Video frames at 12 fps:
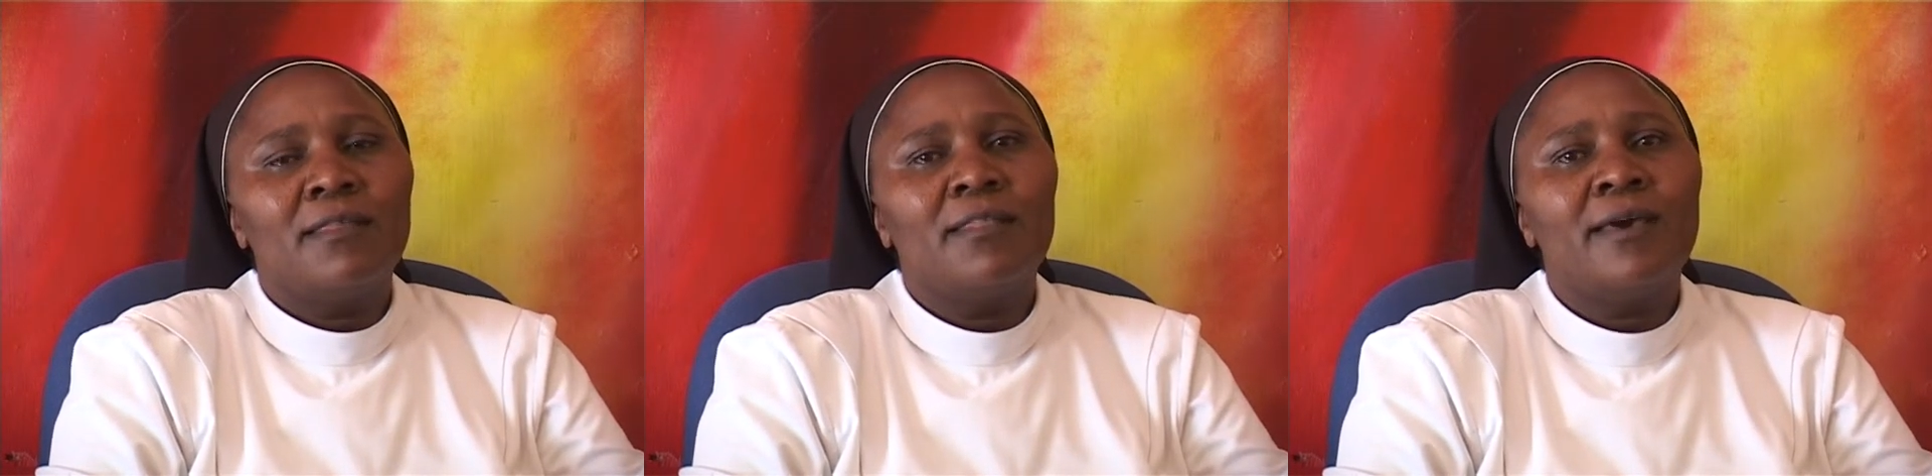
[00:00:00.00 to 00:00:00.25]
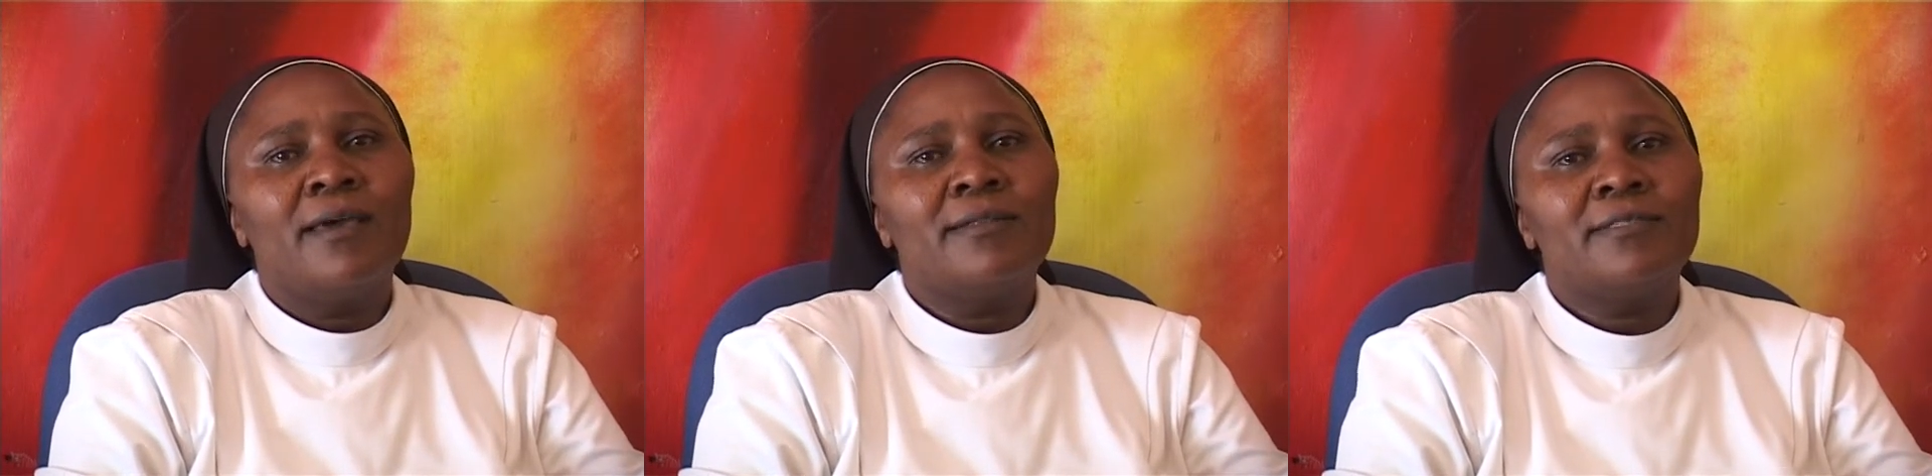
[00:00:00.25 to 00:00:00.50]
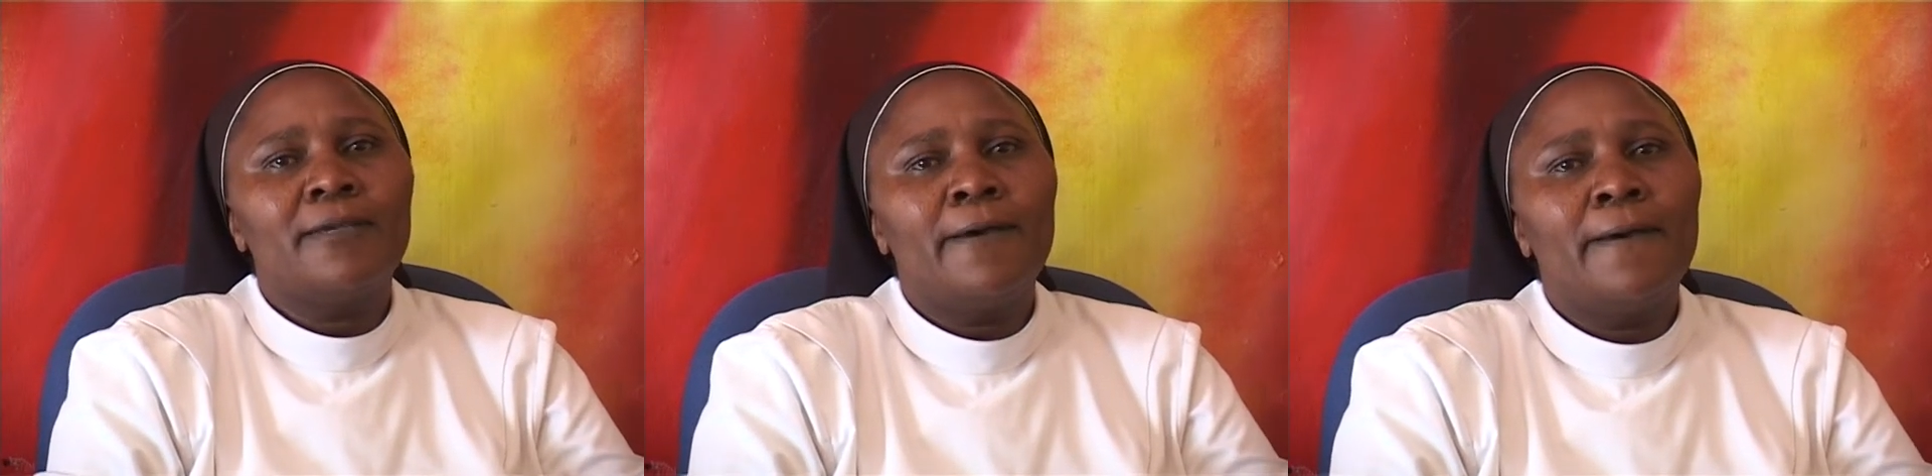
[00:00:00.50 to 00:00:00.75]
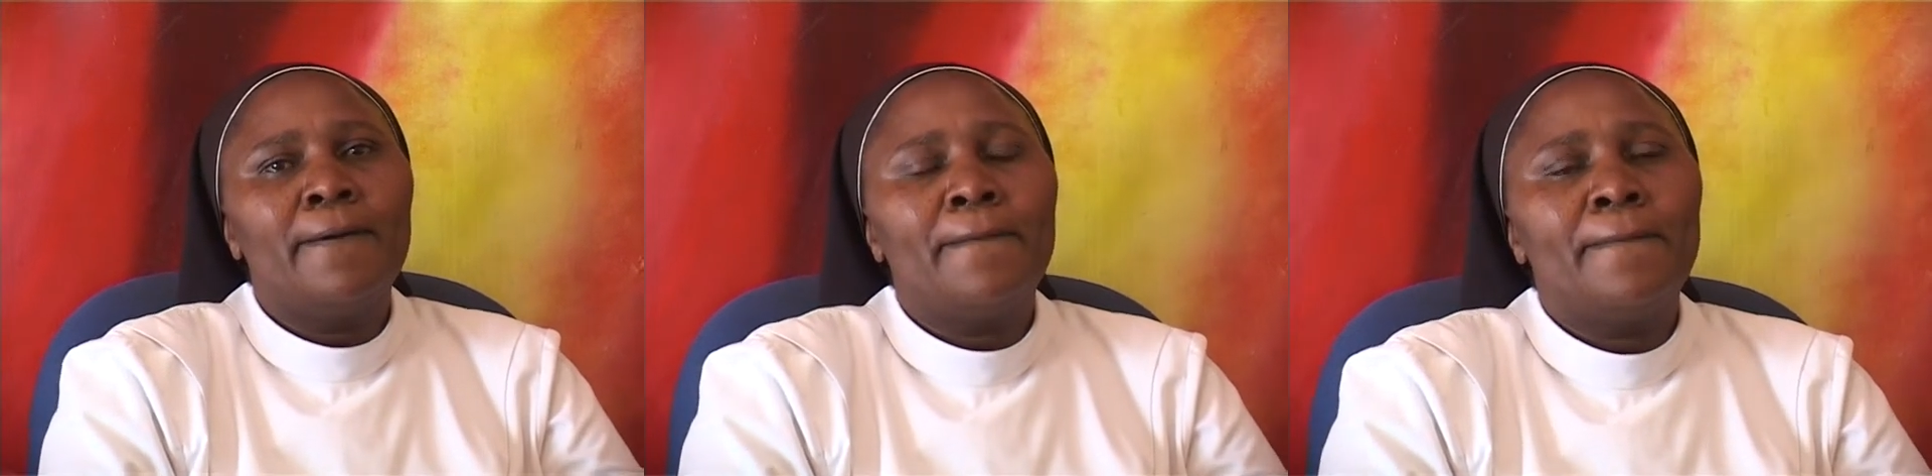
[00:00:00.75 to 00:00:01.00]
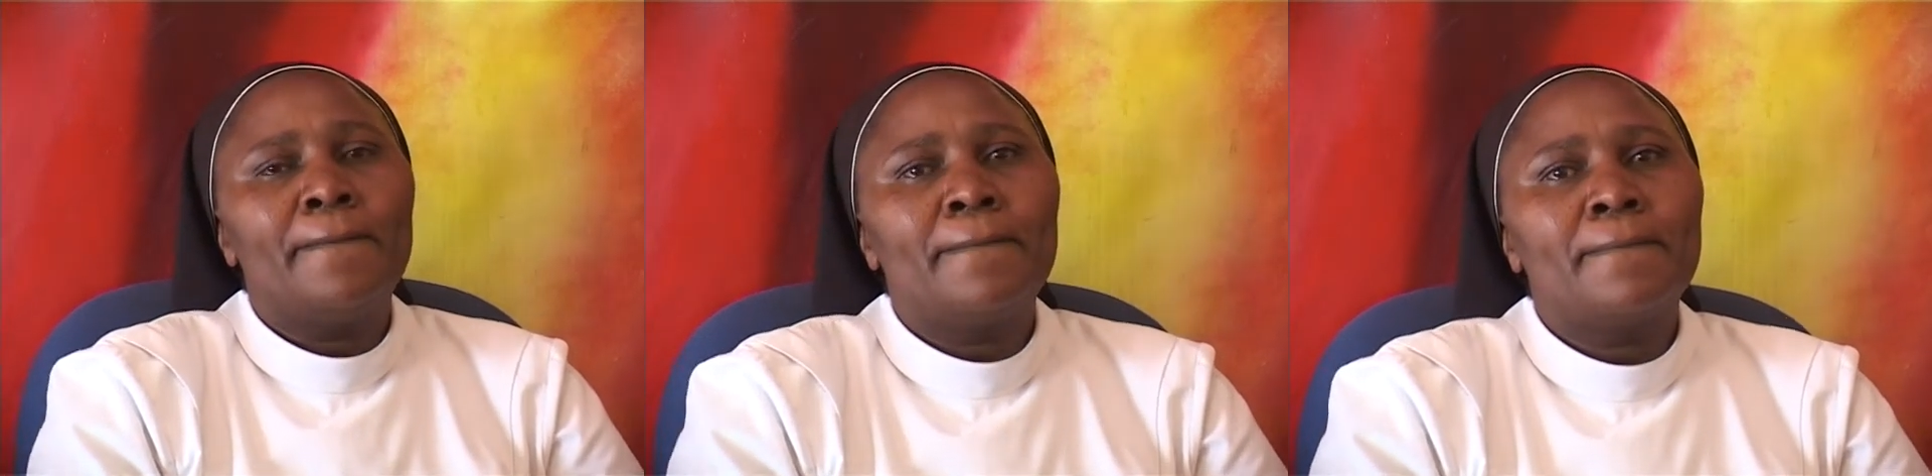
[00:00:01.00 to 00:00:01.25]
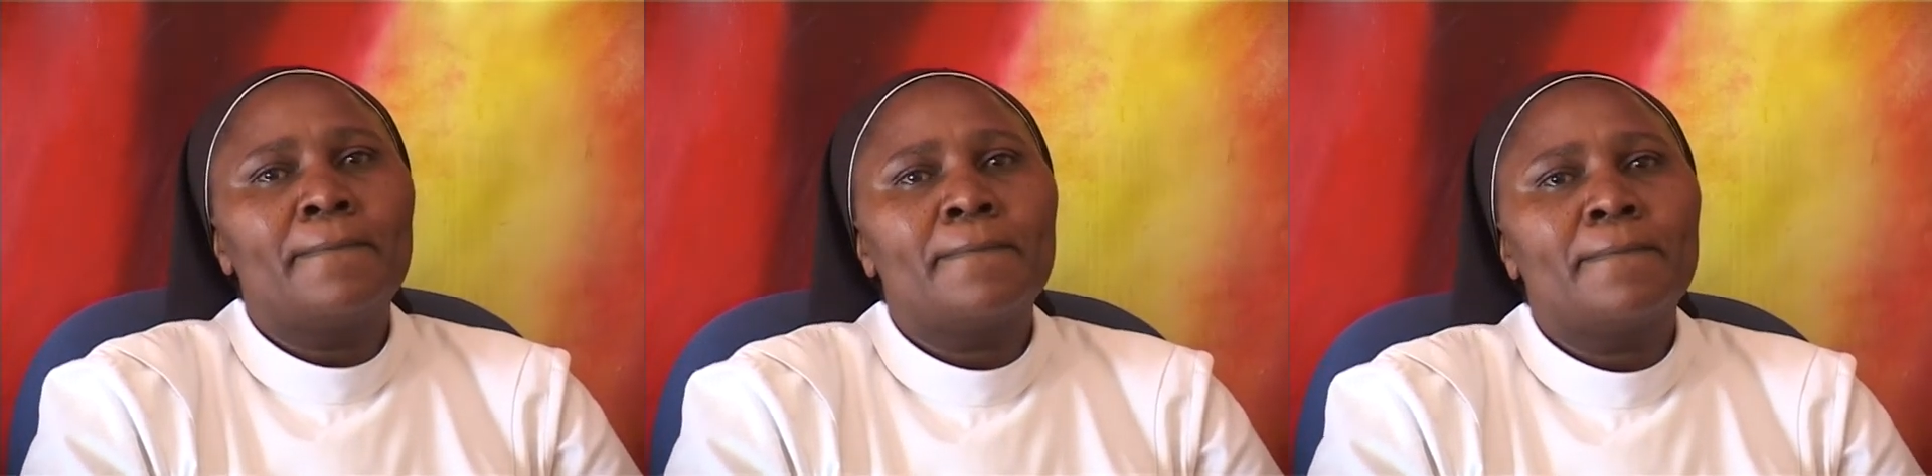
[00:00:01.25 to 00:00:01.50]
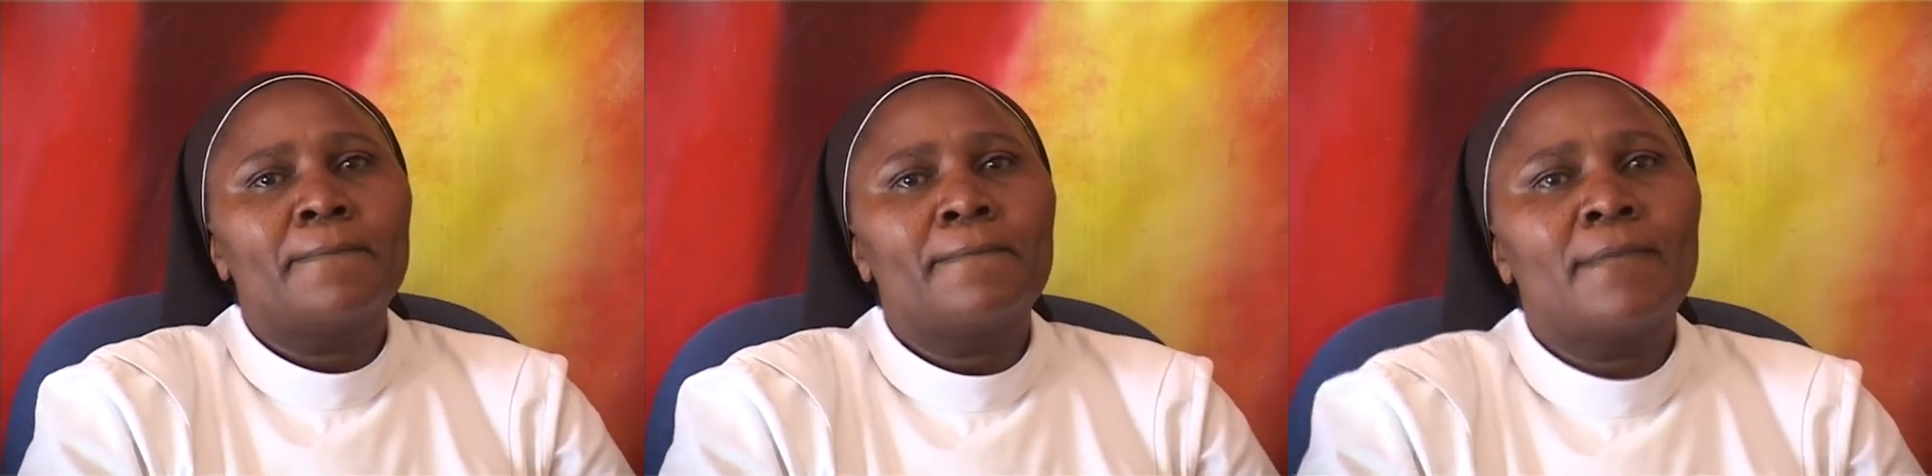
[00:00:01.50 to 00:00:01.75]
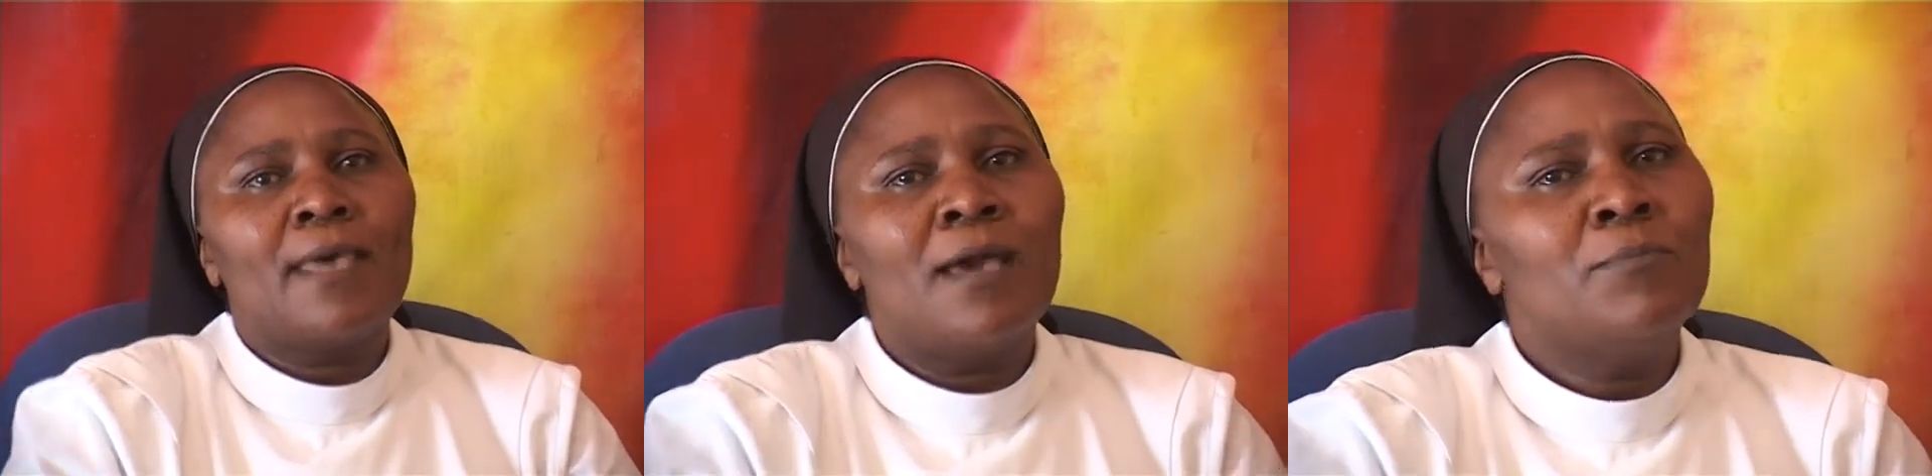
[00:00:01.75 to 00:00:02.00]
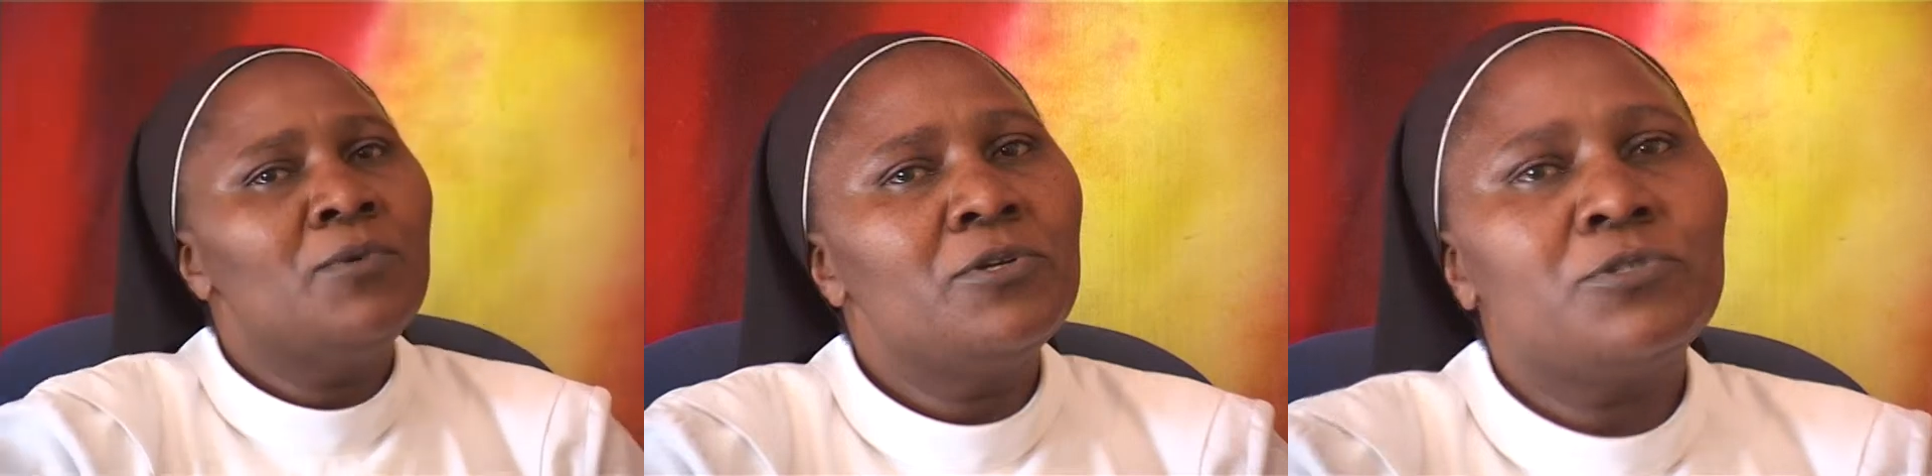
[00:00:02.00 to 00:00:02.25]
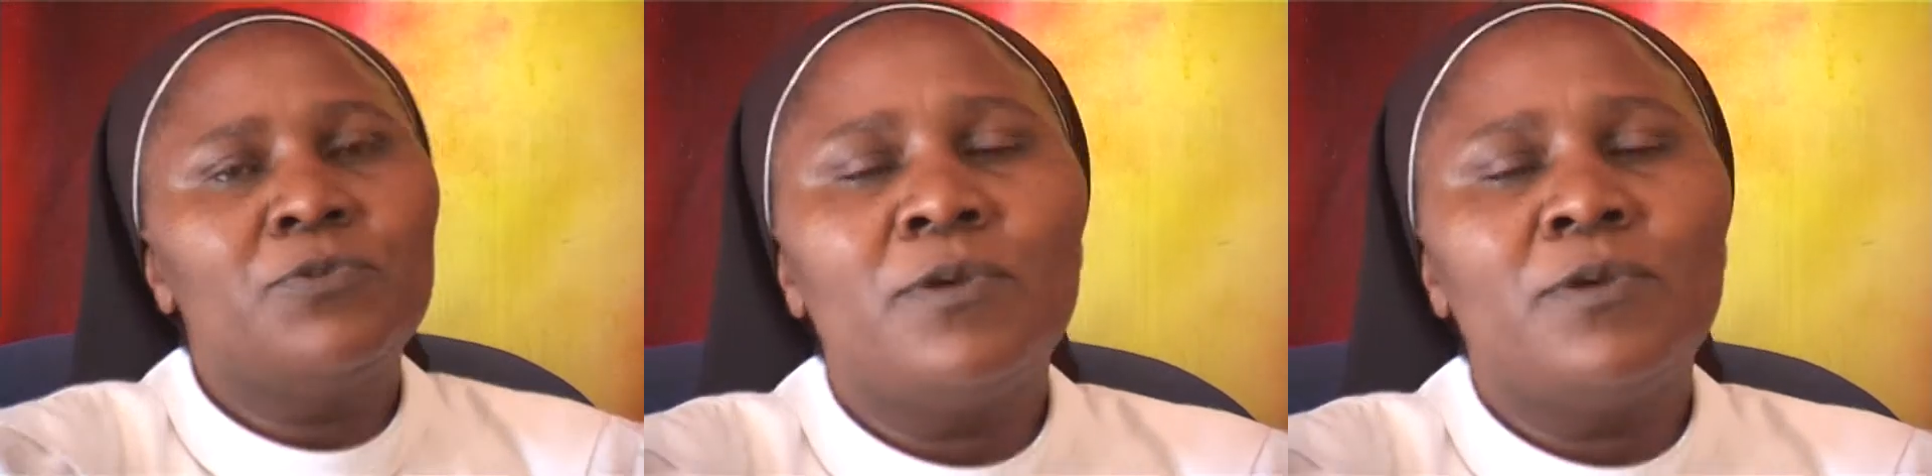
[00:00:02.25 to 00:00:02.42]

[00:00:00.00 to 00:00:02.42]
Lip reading: that I'm not